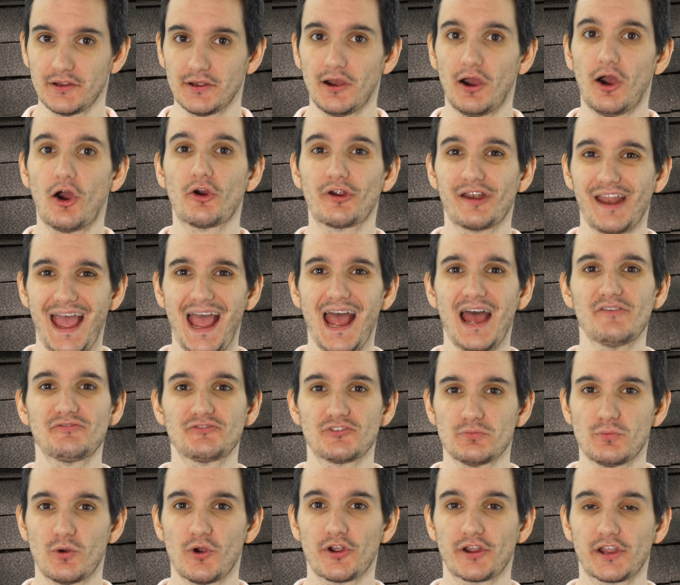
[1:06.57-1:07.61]
are an
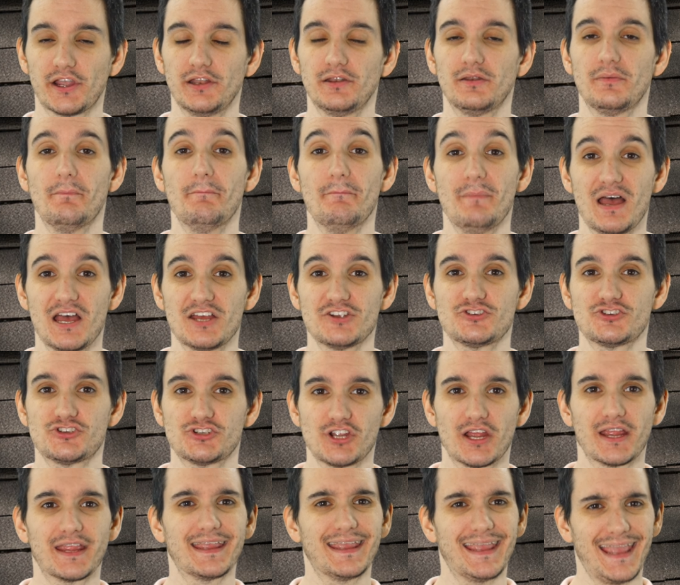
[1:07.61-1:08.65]
aftermarket mesh
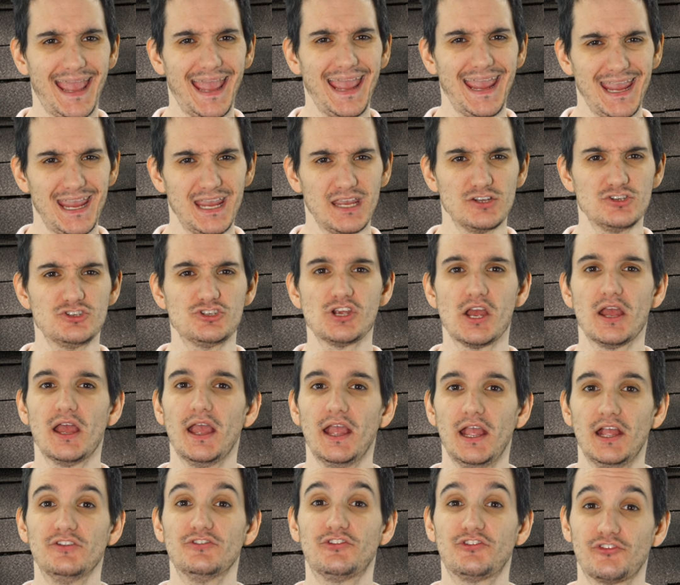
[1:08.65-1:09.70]
cage
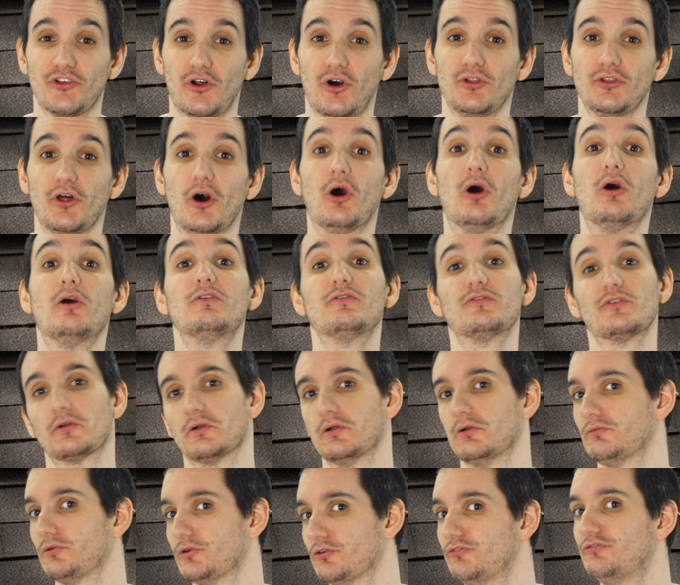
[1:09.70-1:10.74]
installed over a
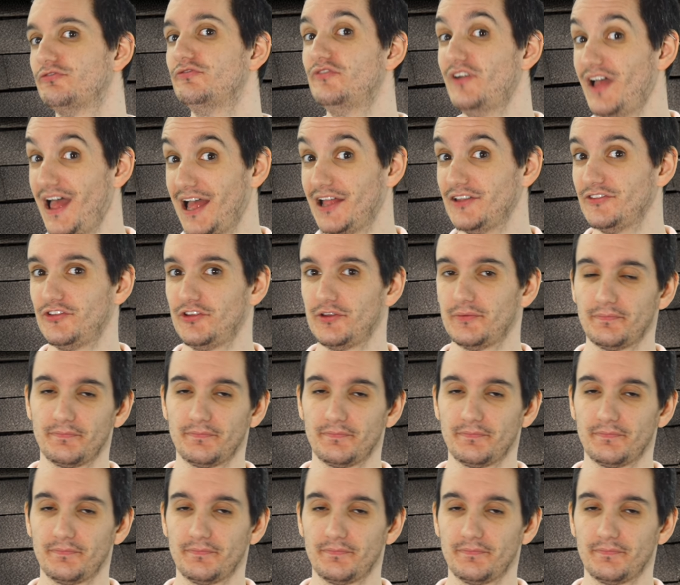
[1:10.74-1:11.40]
roof vent.